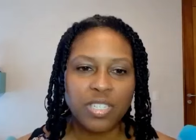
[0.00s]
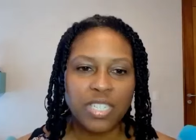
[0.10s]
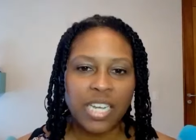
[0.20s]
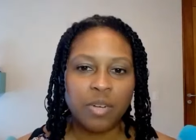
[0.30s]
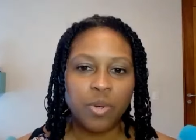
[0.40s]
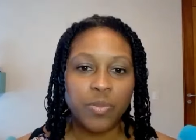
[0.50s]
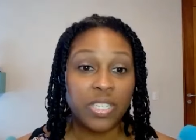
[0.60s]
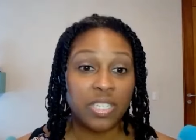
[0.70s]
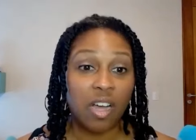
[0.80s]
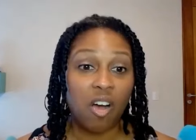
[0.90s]
sustainable
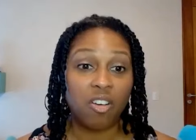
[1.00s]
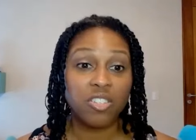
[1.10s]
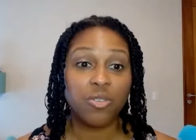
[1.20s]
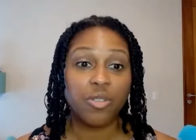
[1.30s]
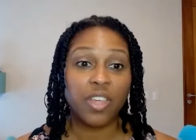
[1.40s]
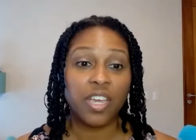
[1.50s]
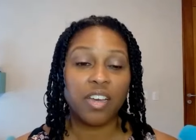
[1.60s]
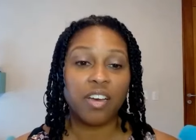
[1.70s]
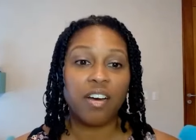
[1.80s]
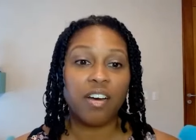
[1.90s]
business, I also
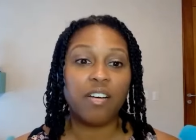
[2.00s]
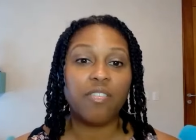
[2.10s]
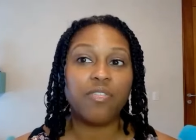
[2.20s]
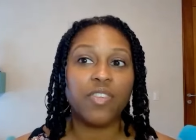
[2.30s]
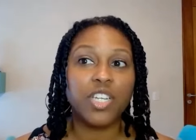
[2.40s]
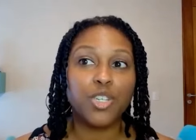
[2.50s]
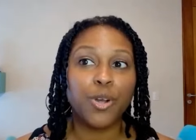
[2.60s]
think of a